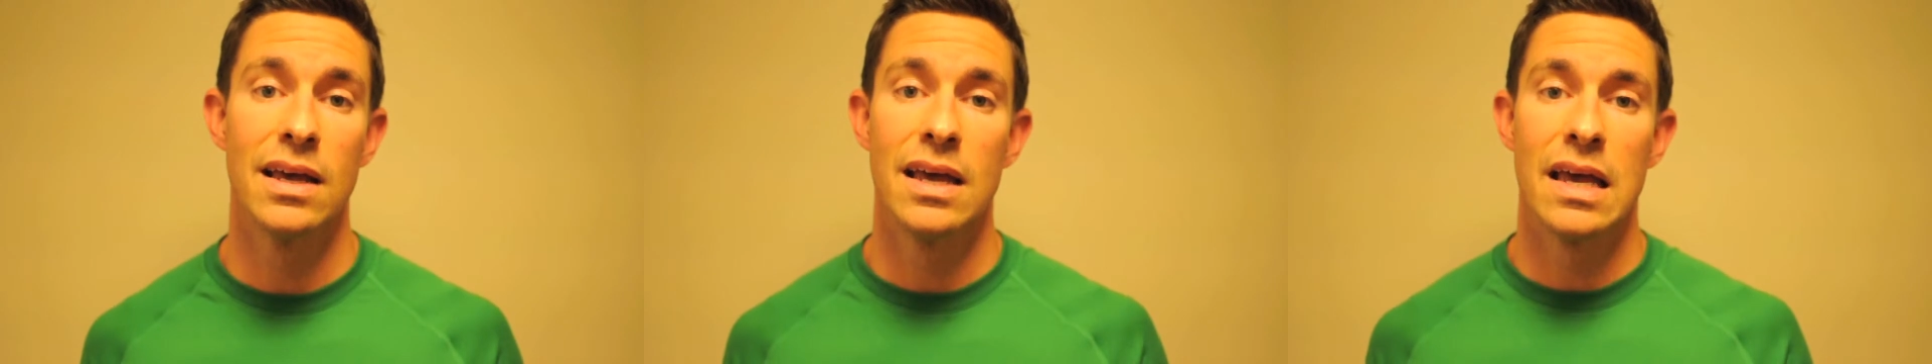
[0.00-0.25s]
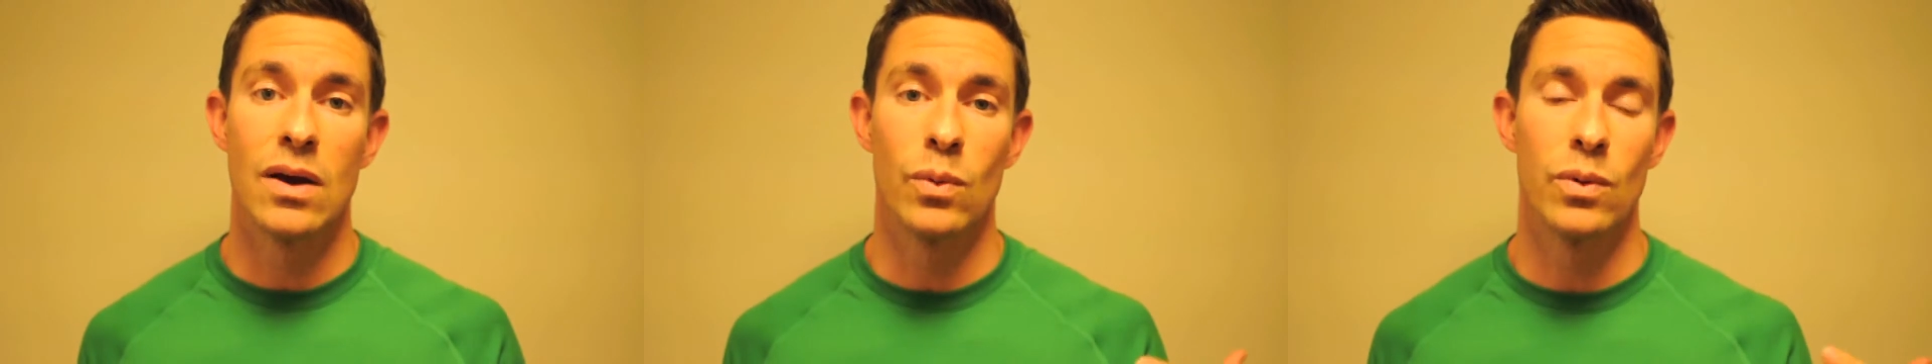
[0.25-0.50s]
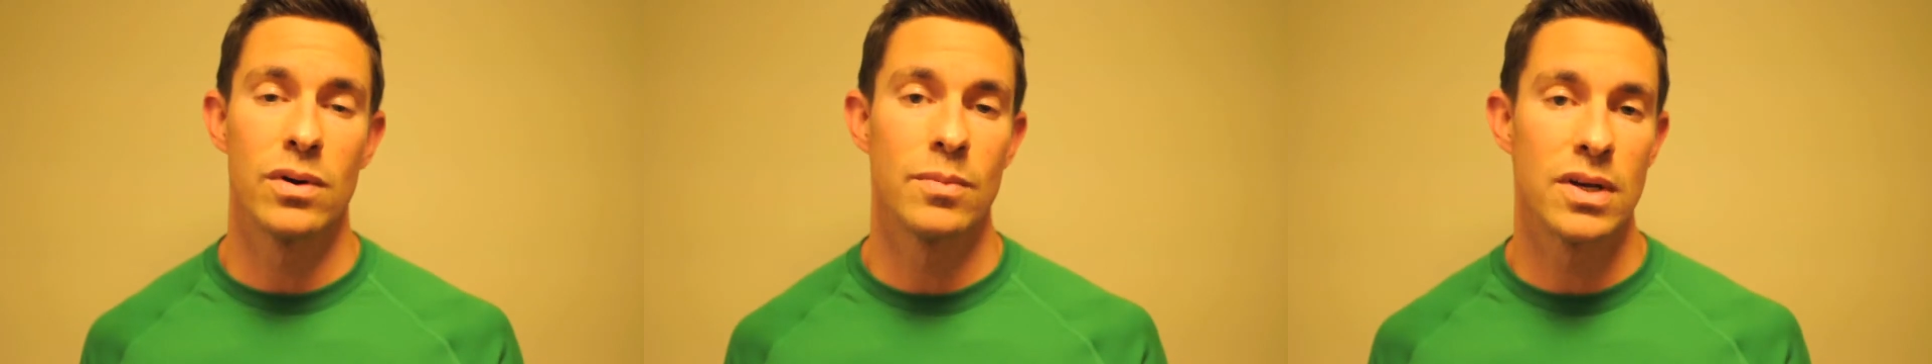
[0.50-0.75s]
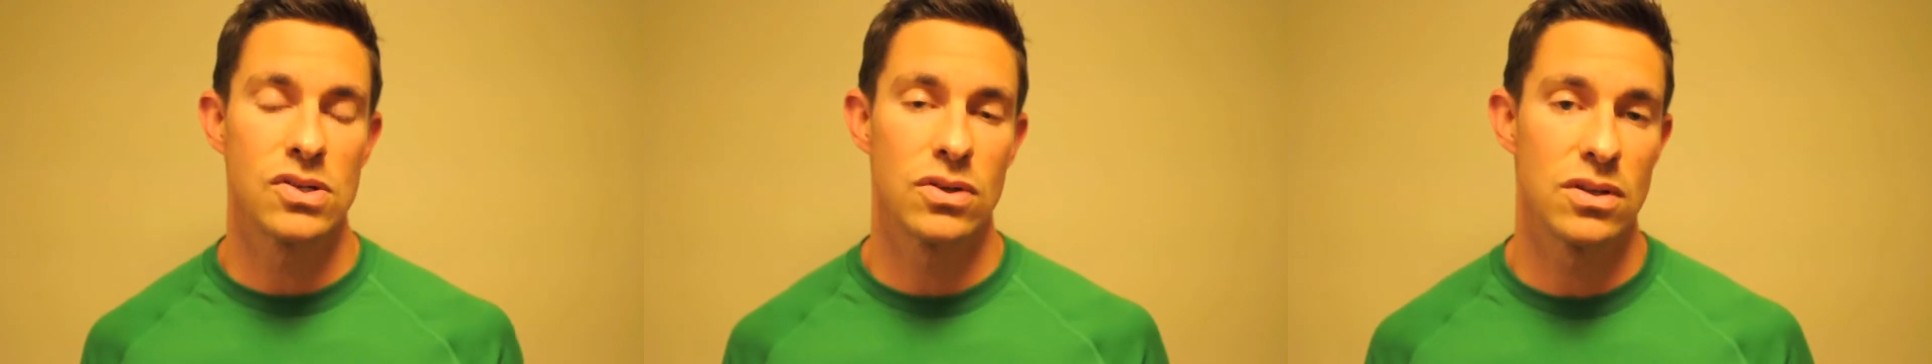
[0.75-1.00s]
and we want to
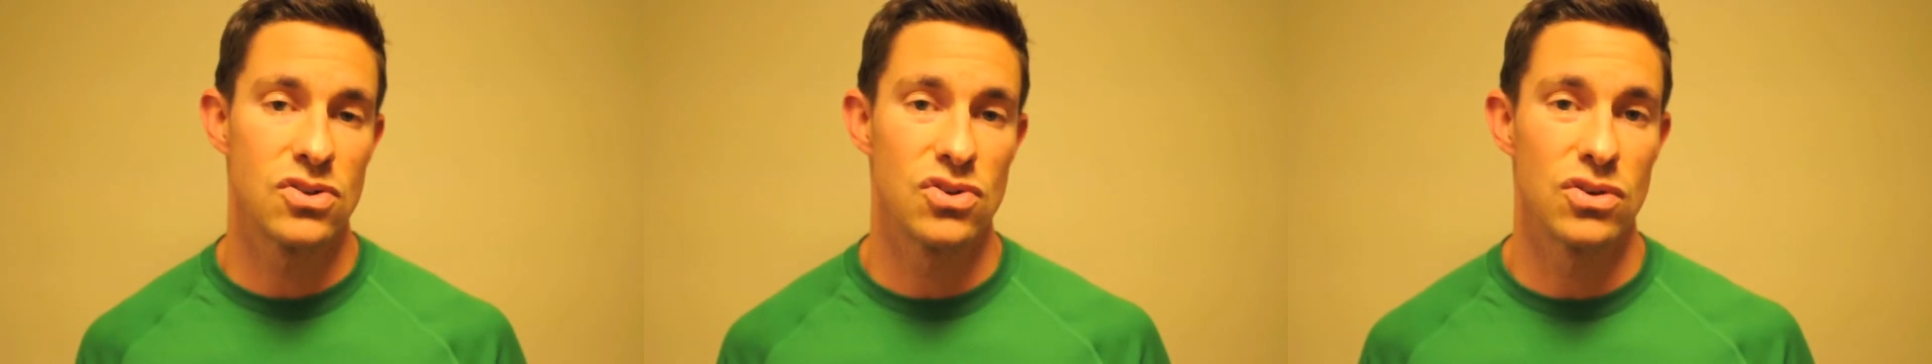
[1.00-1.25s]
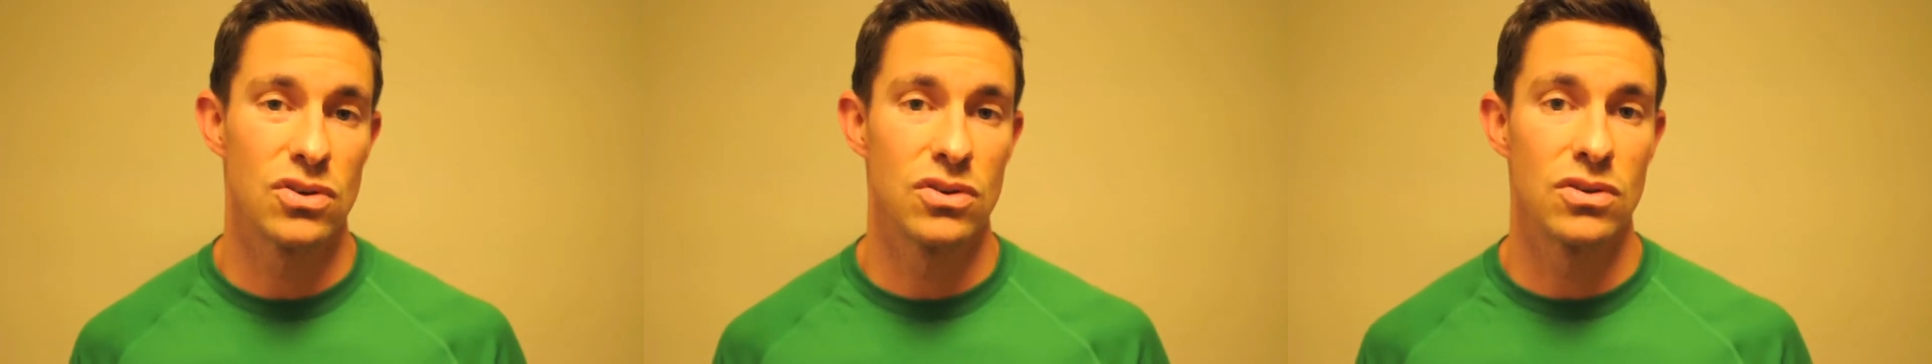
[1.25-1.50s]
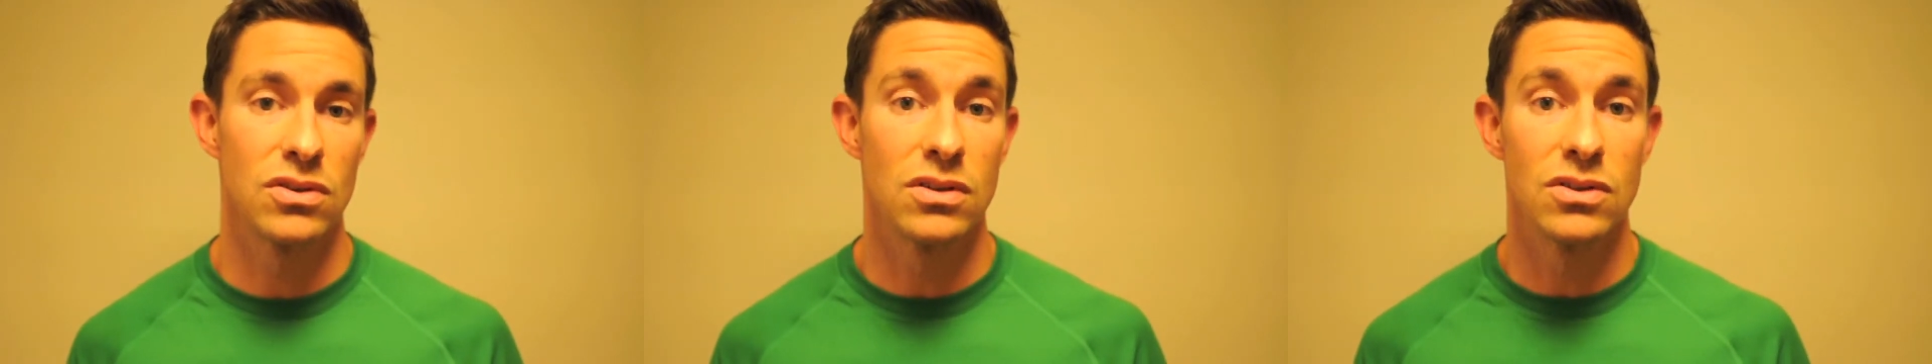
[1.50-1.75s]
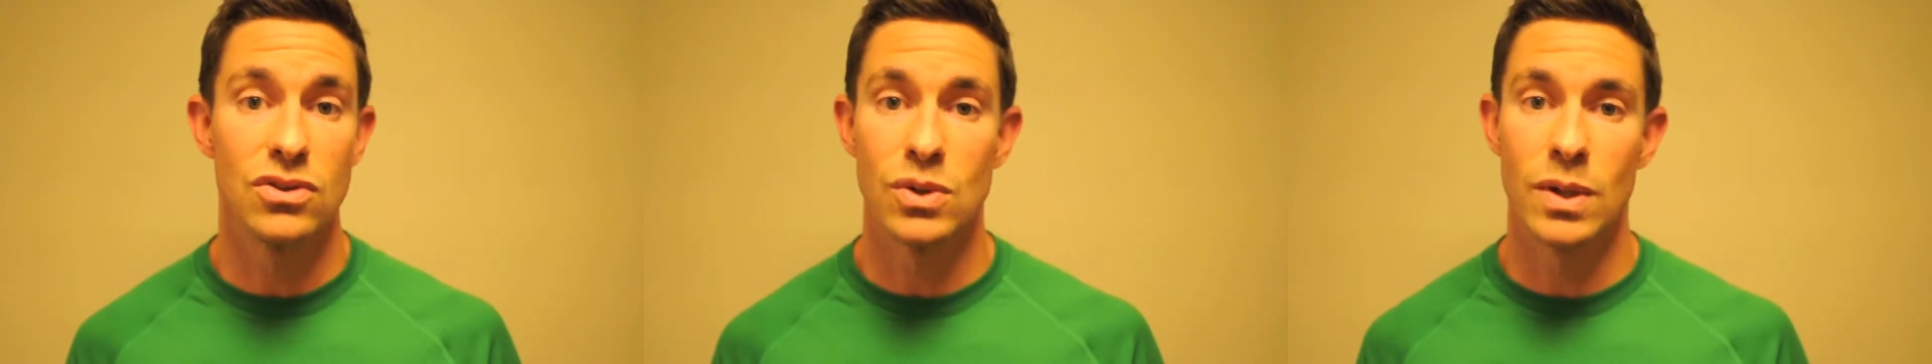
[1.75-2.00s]
make sure that you're
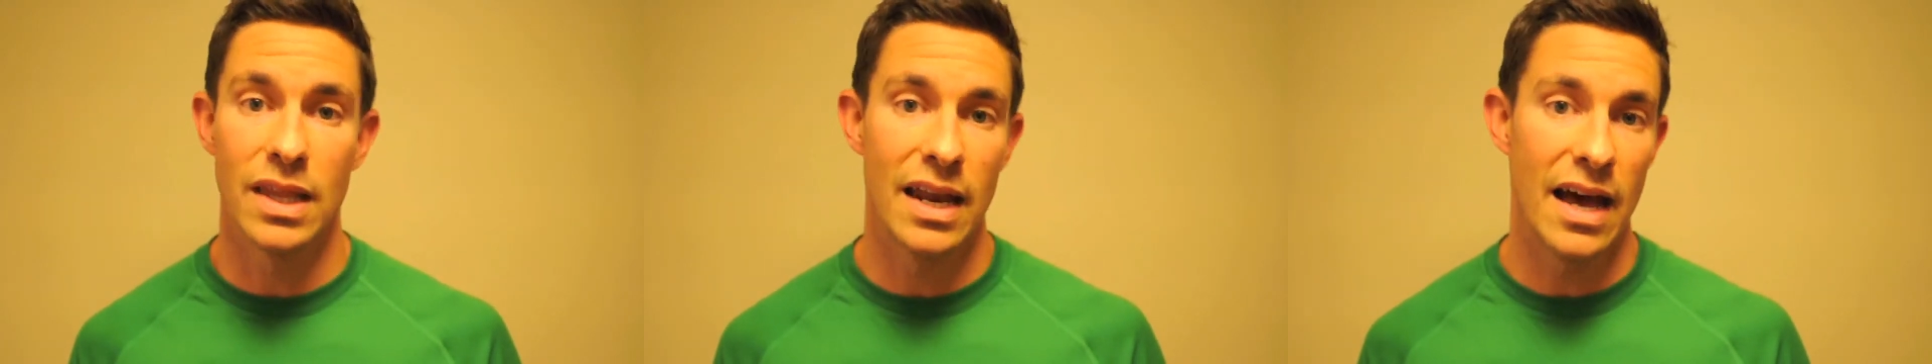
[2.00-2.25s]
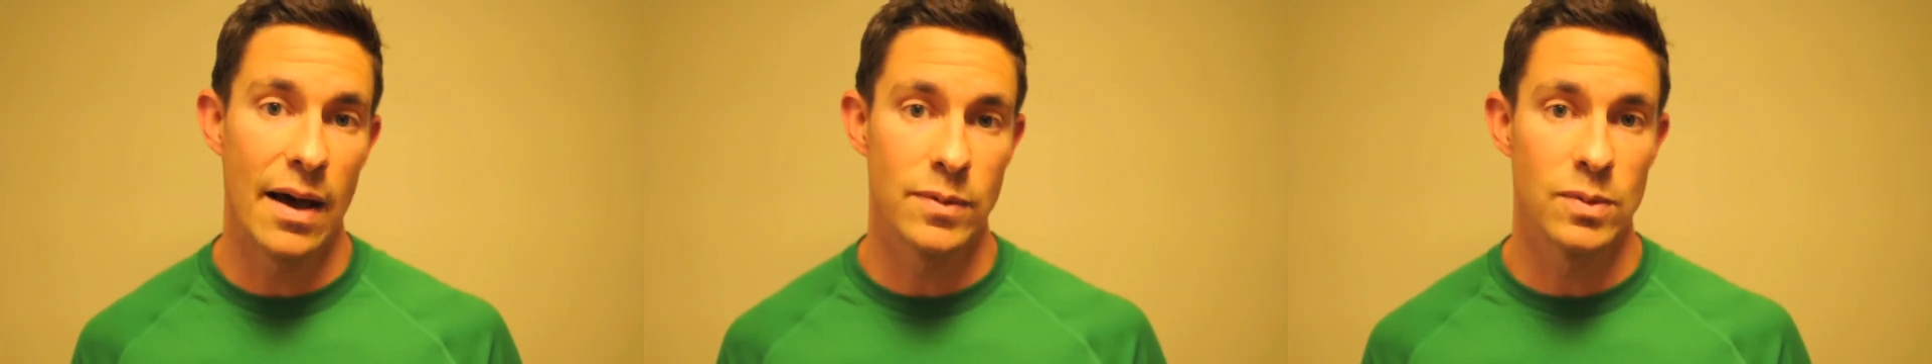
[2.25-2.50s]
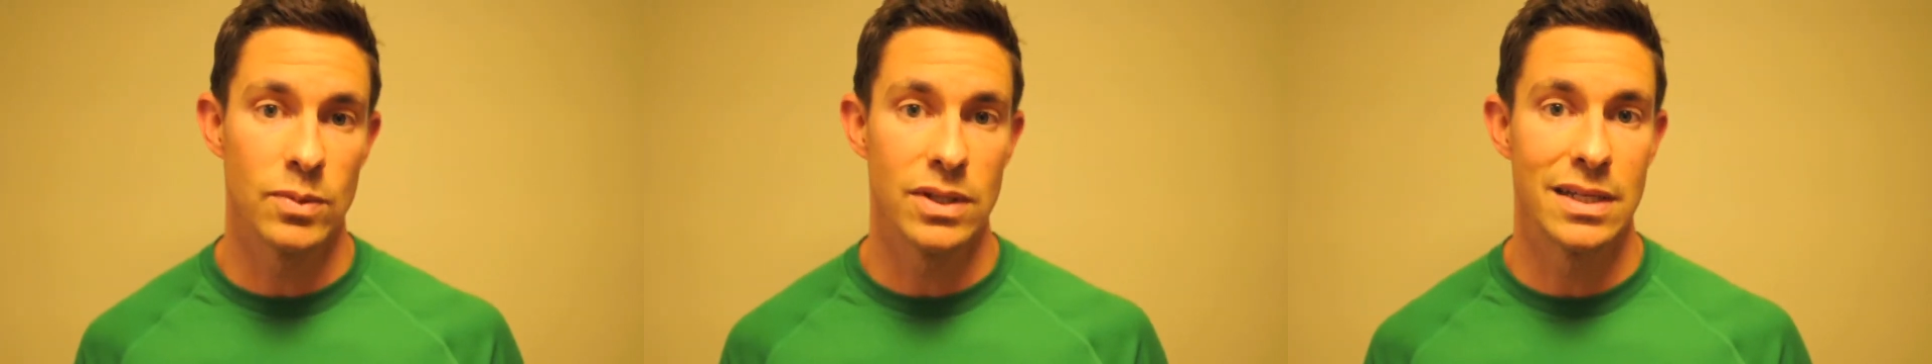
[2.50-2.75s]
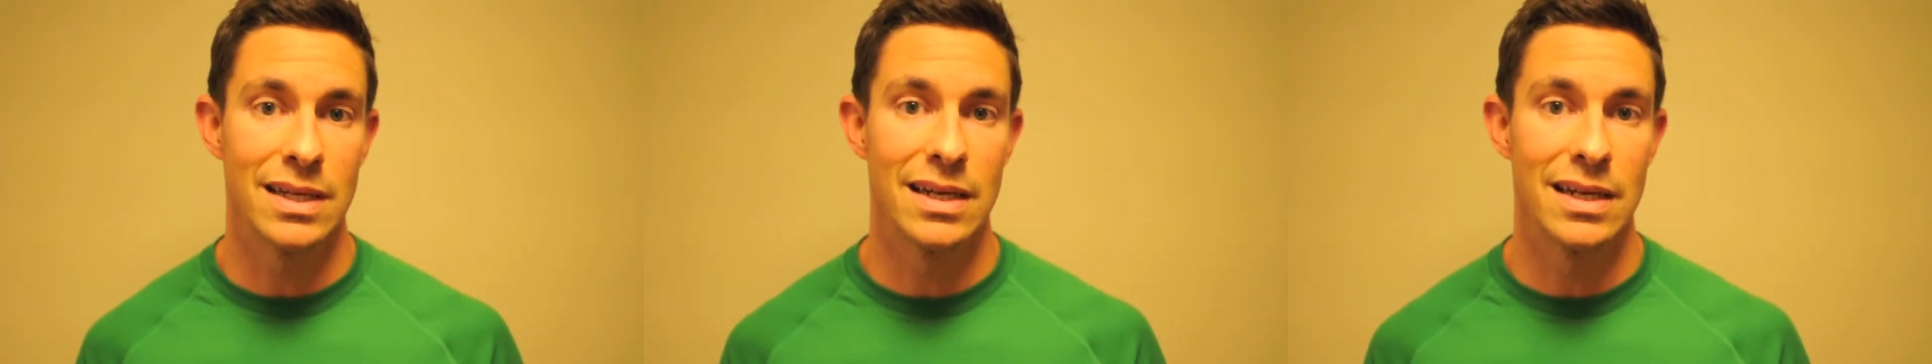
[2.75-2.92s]
doing that optimally